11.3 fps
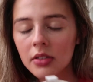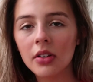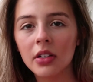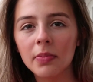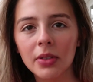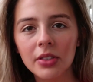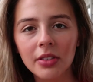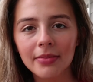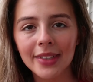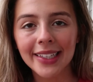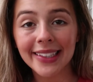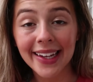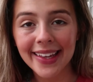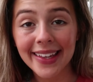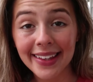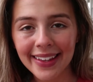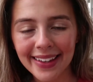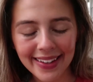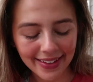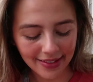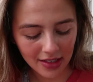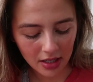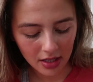So I push them down
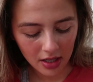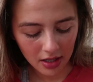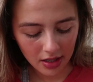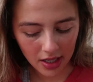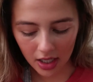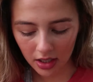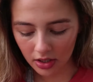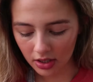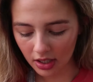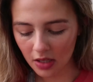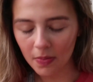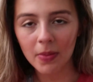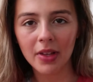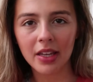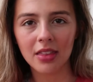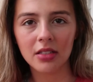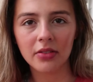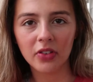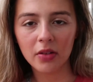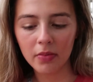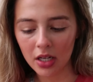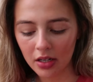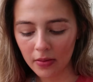and just keep them like this for a
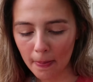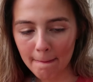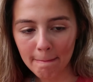minute.